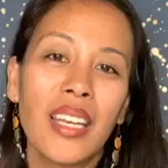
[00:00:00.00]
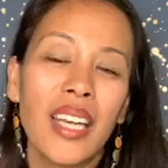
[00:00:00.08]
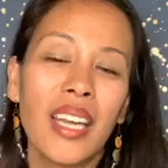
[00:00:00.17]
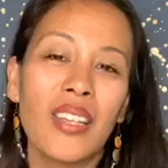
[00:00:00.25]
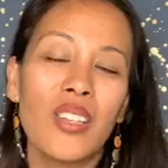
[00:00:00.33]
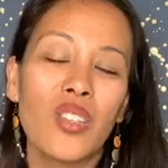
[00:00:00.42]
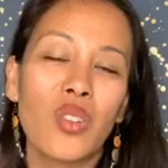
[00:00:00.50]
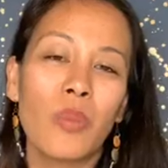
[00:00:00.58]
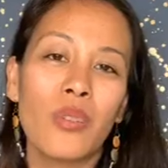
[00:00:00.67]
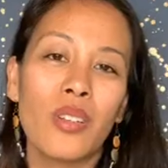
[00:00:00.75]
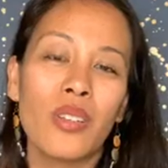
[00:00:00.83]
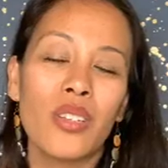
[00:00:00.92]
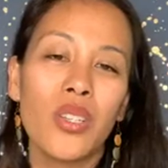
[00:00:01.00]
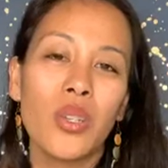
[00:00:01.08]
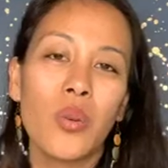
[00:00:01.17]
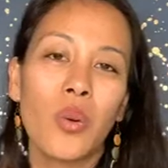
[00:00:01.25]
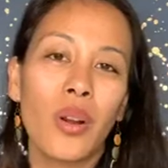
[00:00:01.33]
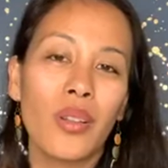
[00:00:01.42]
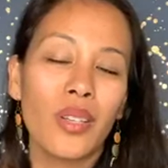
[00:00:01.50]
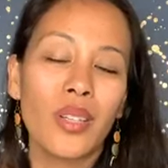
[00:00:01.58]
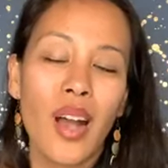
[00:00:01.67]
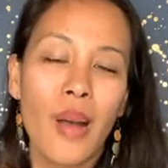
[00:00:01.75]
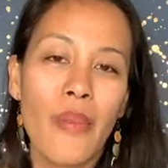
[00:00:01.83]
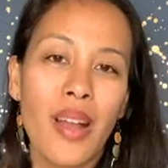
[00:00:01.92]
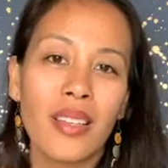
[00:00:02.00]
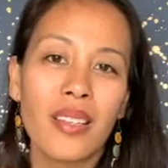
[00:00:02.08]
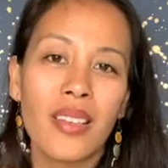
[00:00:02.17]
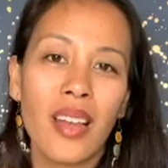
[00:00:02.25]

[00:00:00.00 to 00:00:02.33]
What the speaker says: in the description too, or in the comments.